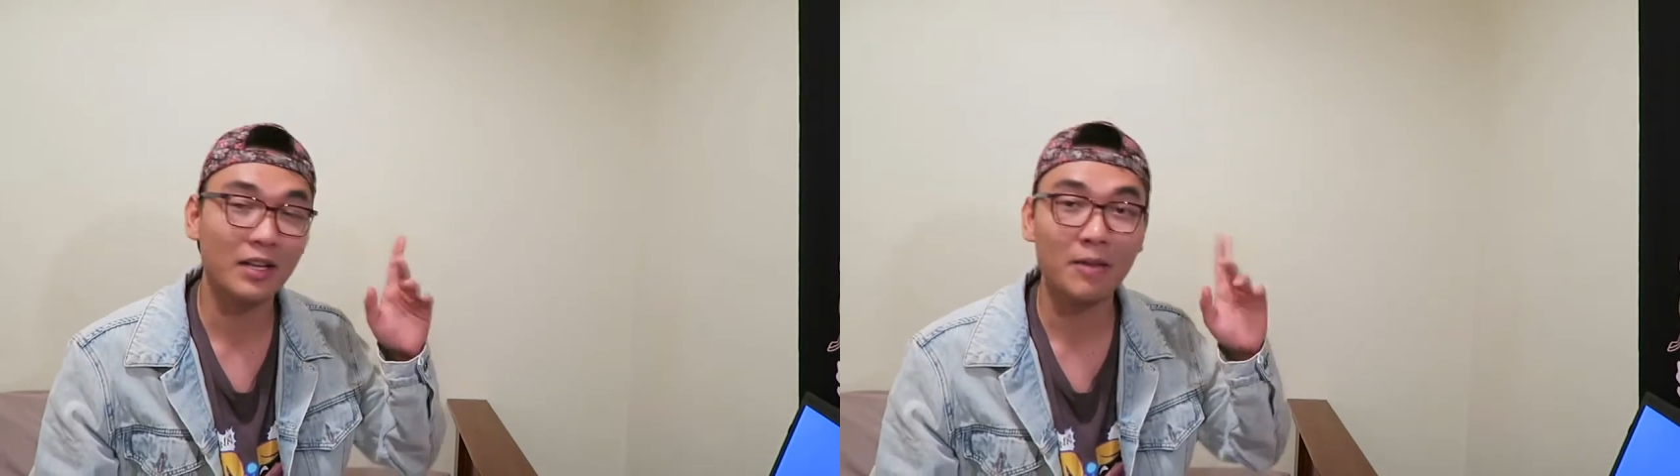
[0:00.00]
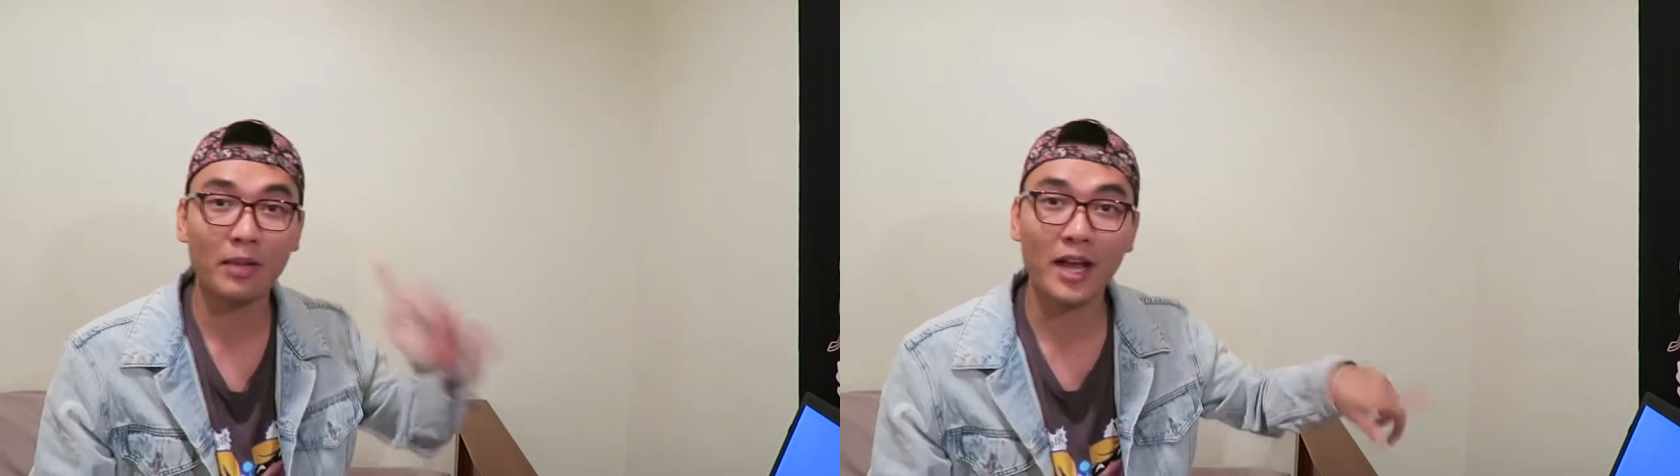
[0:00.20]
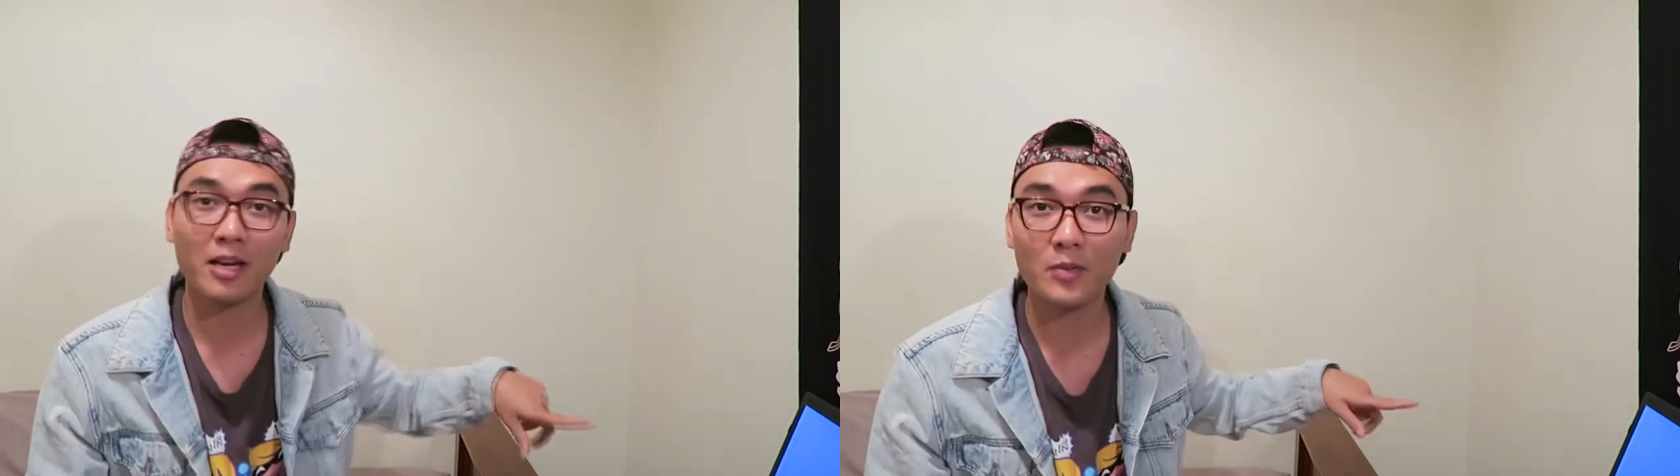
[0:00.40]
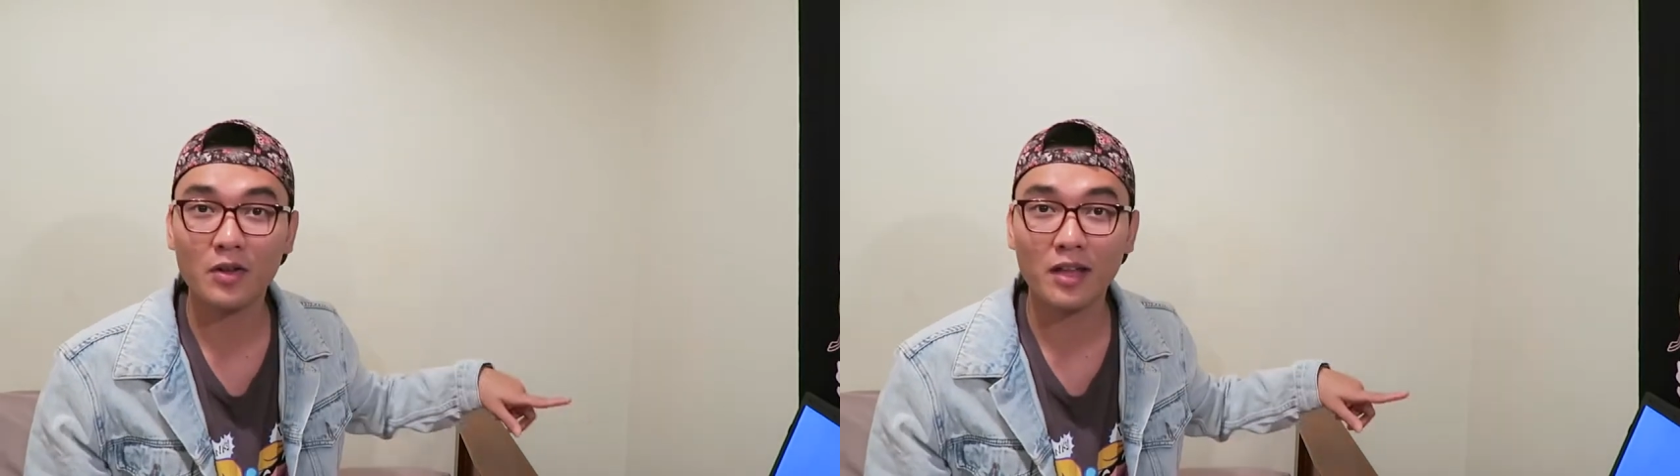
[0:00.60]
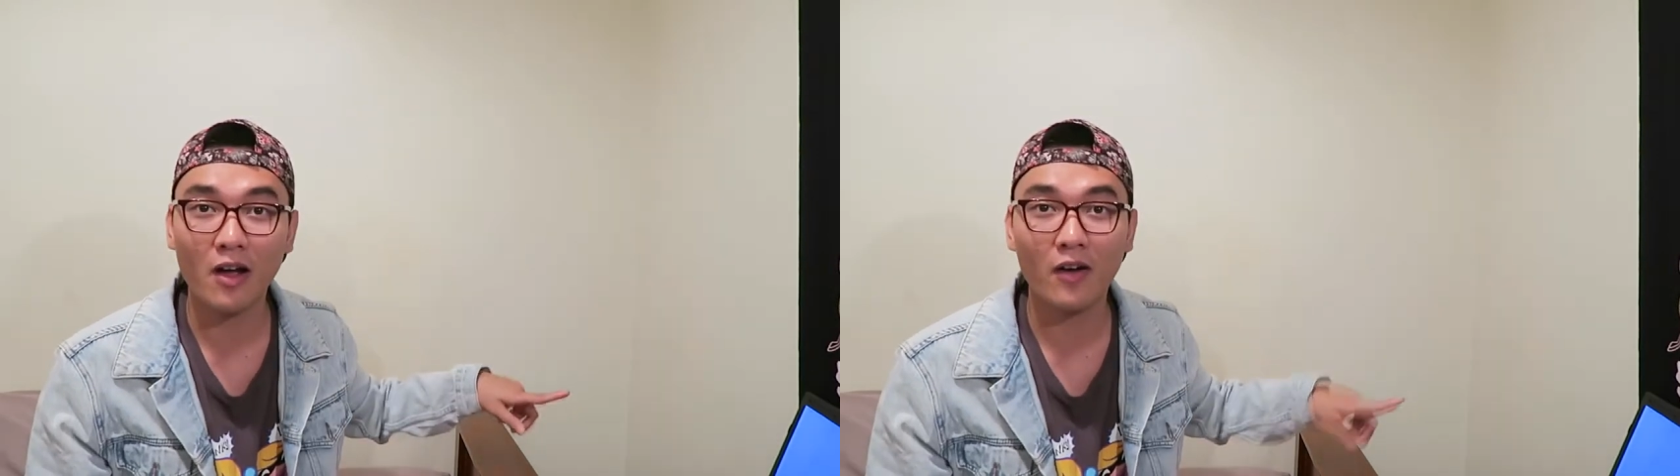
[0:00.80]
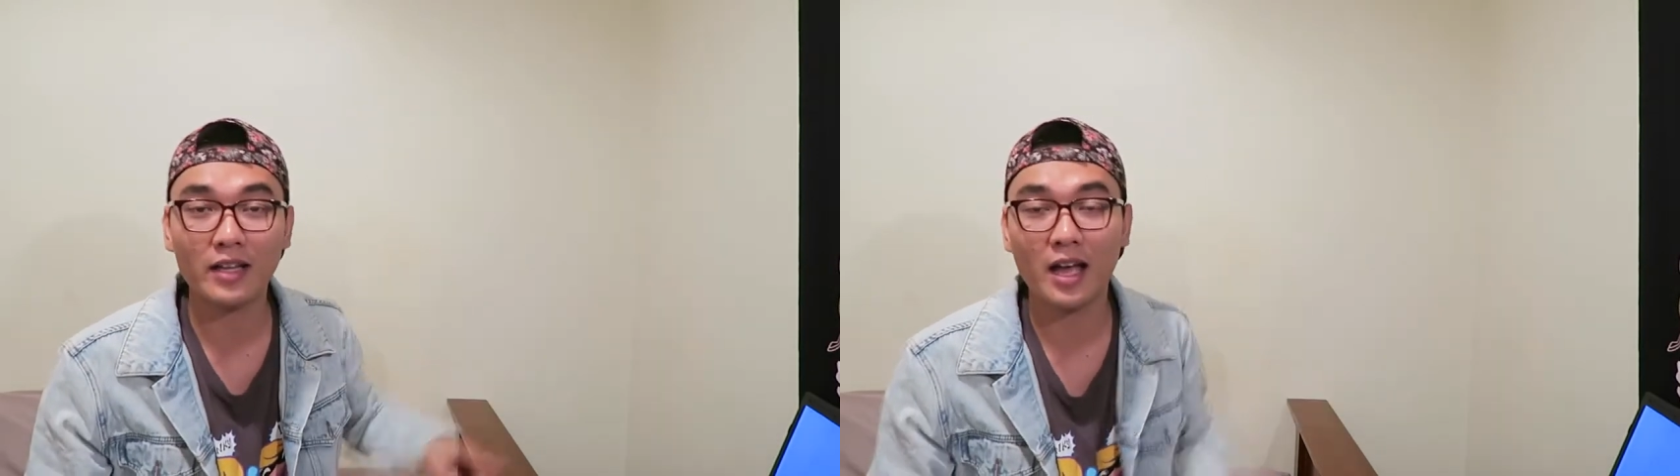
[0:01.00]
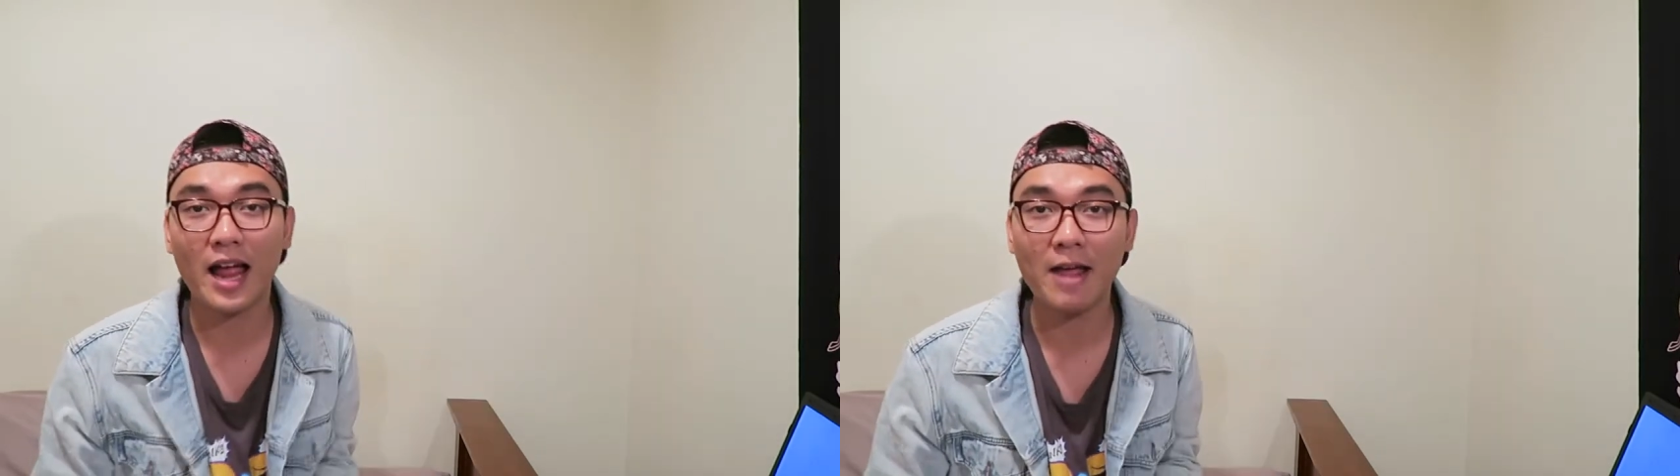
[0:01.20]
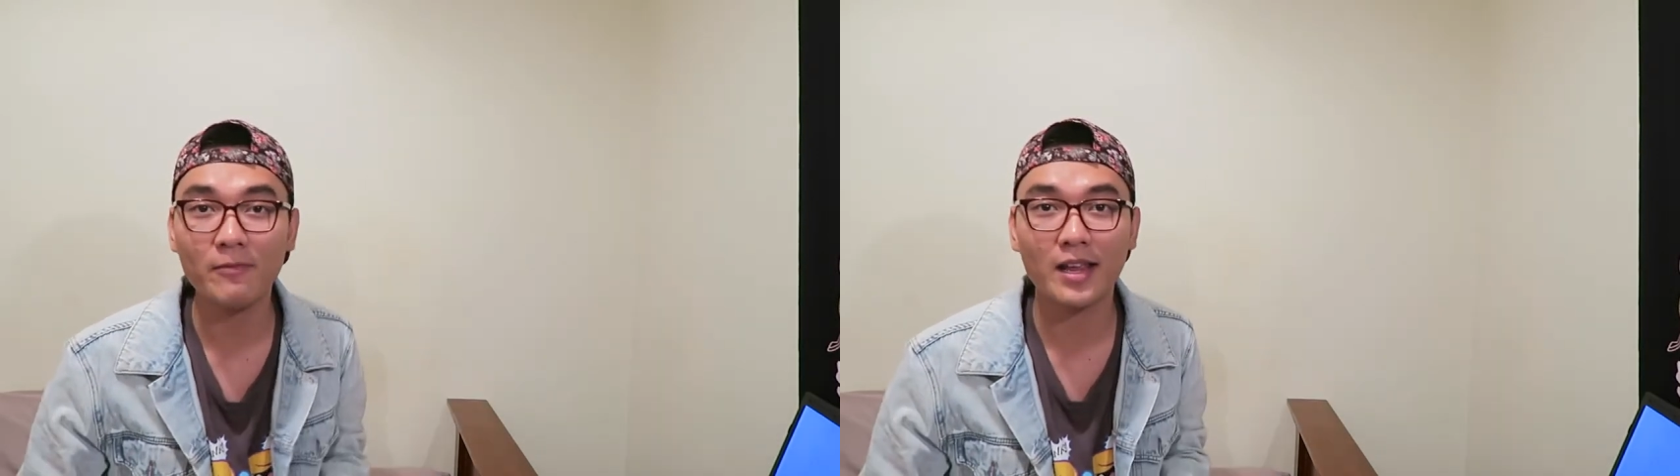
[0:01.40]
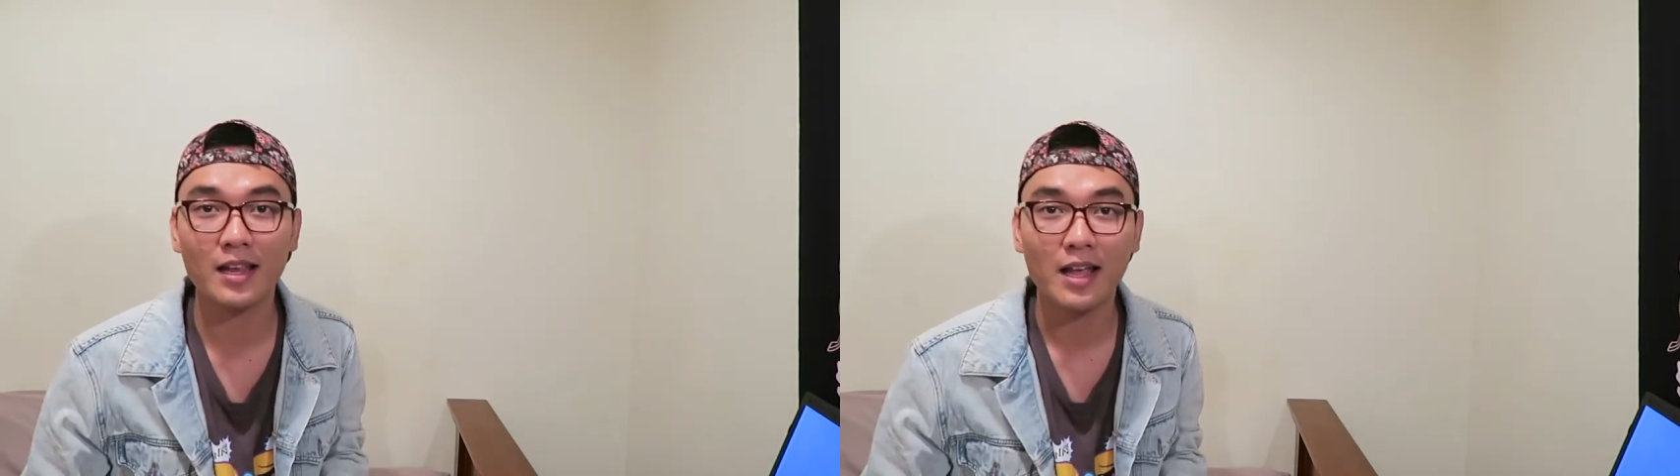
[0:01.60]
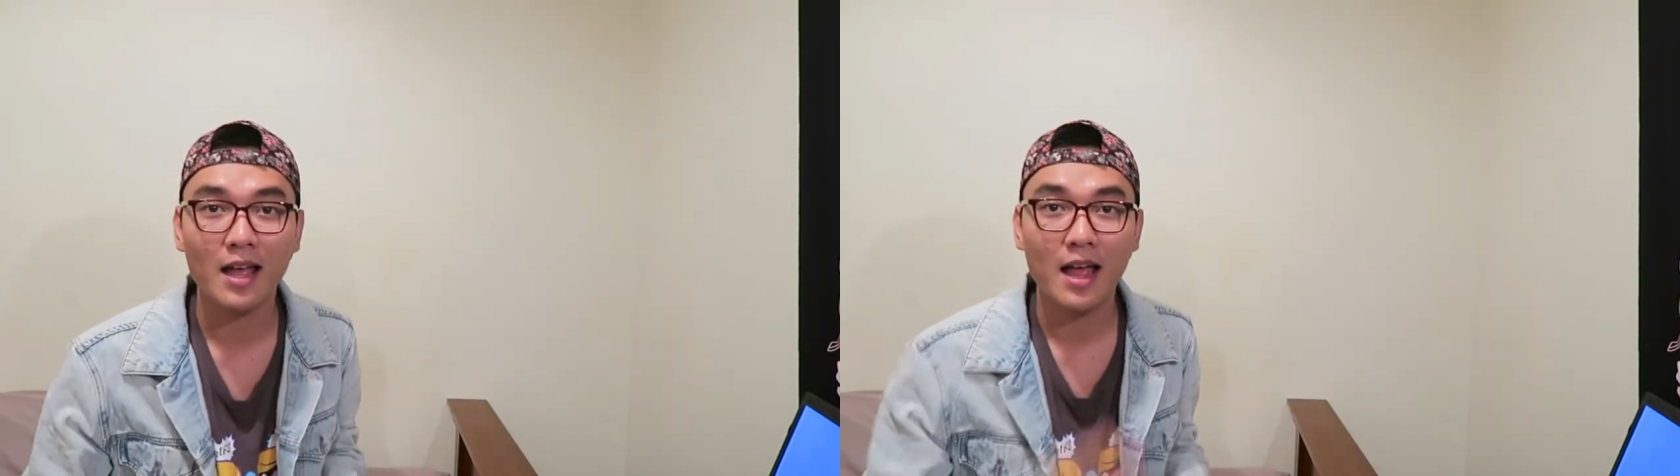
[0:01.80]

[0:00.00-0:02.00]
click play the music on the MV.